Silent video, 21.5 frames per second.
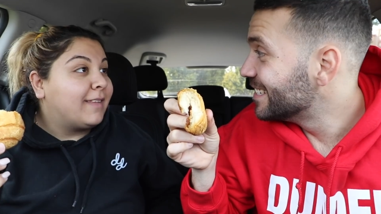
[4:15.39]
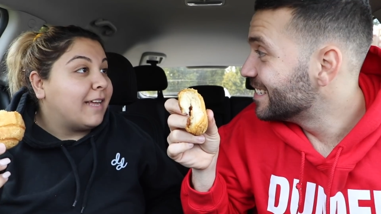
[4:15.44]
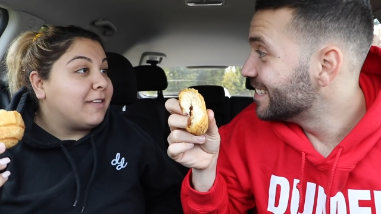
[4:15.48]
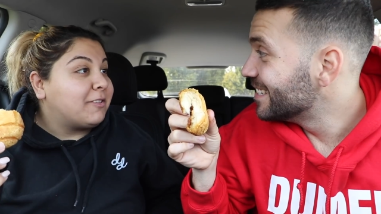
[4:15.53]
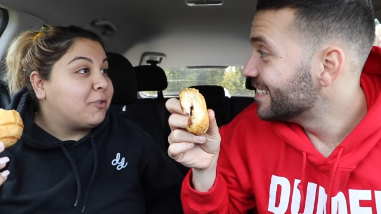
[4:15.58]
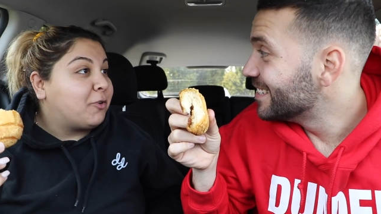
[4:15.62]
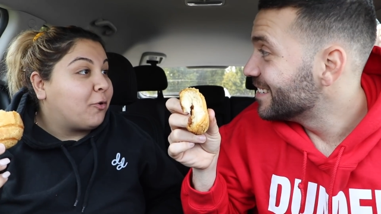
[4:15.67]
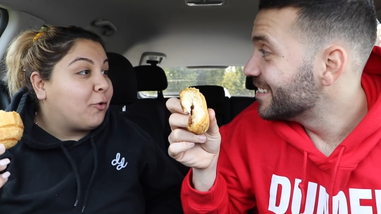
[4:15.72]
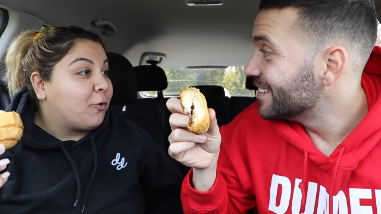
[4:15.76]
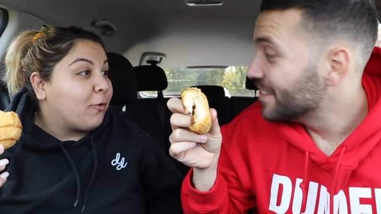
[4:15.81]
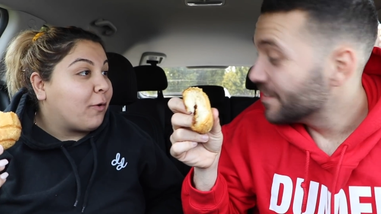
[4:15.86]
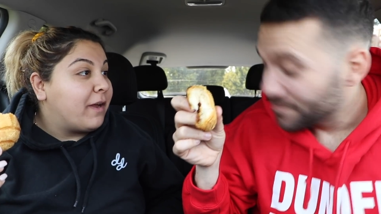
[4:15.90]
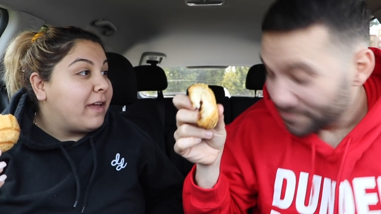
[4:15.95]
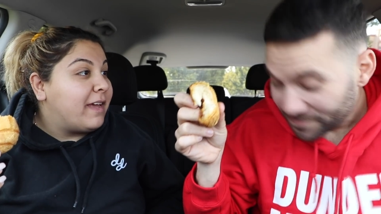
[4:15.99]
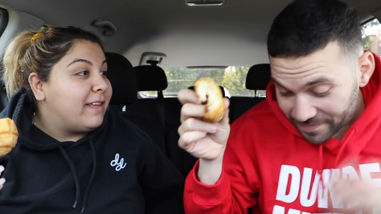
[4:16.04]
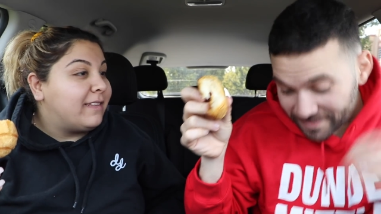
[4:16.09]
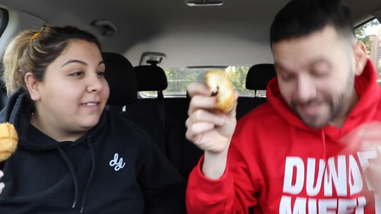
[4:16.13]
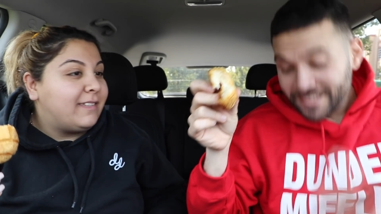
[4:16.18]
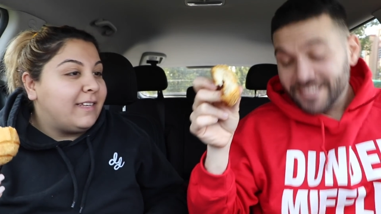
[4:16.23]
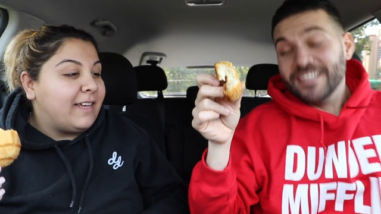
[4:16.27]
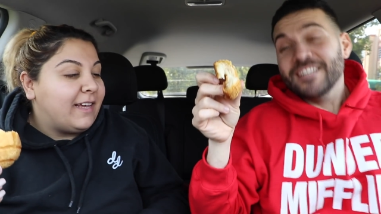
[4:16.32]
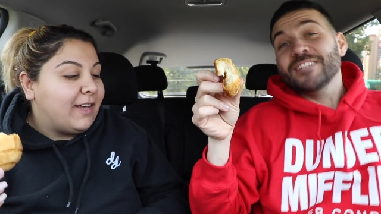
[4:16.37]
Speaker 1: That's
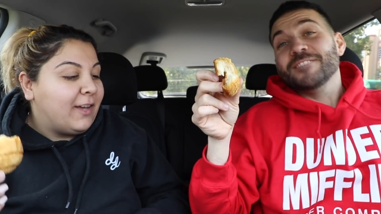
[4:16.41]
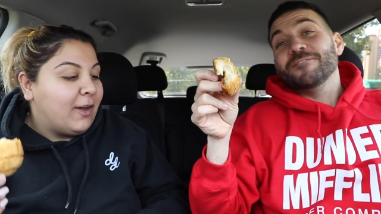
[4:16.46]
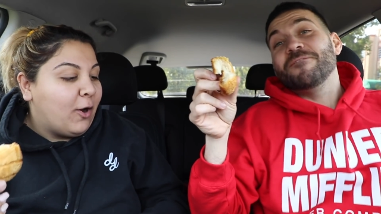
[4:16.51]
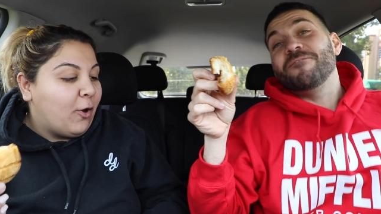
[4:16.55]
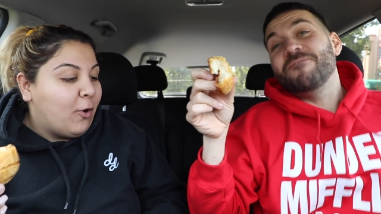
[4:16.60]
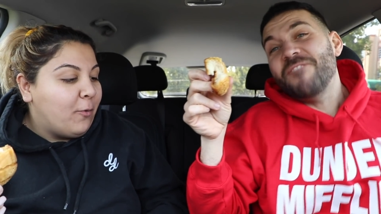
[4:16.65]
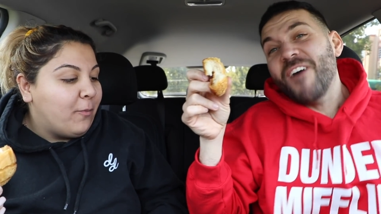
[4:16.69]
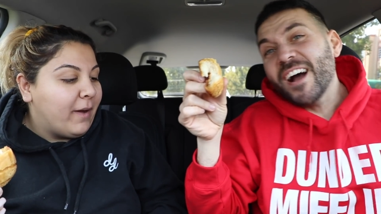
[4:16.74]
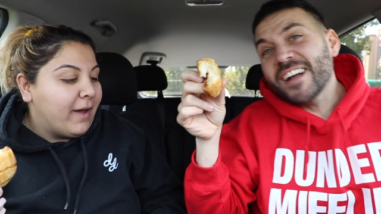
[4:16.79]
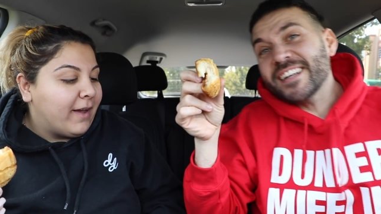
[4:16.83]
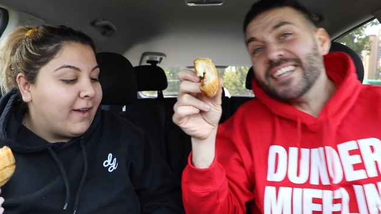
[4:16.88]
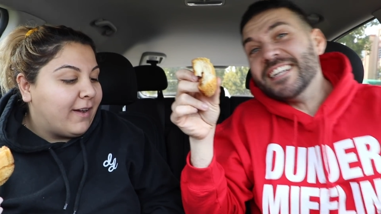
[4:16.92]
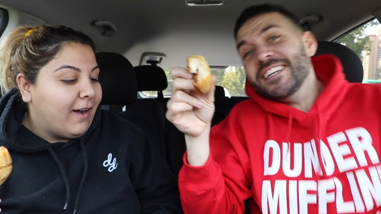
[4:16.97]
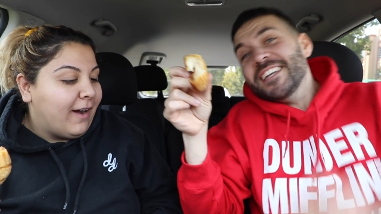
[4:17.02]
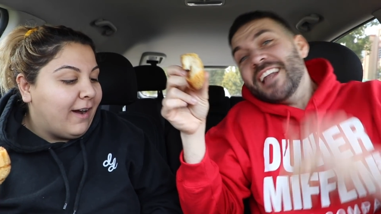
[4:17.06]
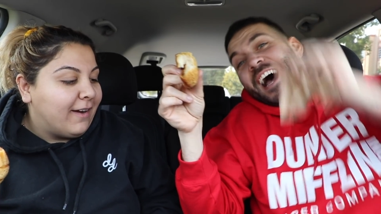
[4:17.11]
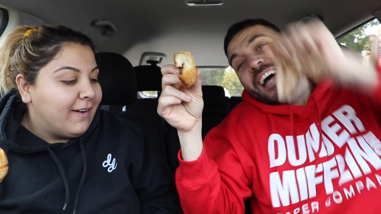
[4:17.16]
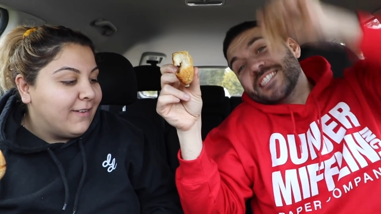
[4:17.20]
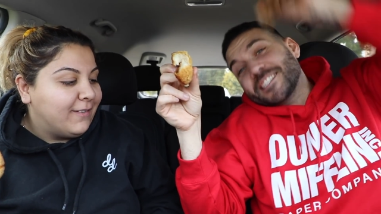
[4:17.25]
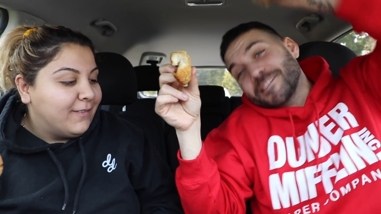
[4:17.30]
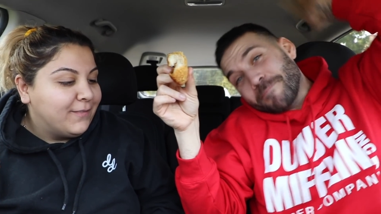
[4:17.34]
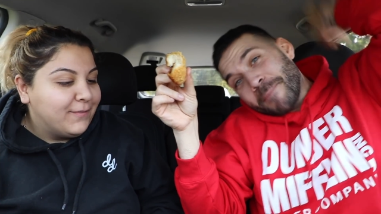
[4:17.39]
crazy. Oh fucking
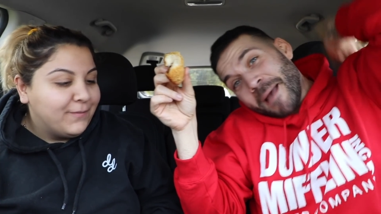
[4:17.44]
nuts,